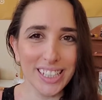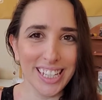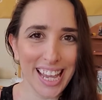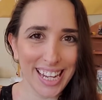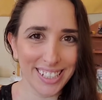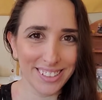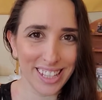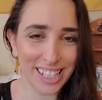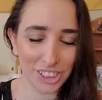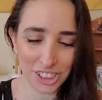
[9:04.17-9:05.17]
hated the
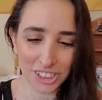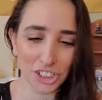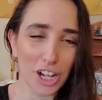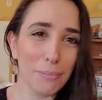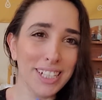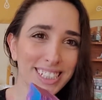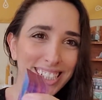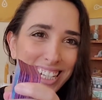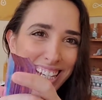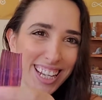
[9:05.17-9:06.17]
edging job I did.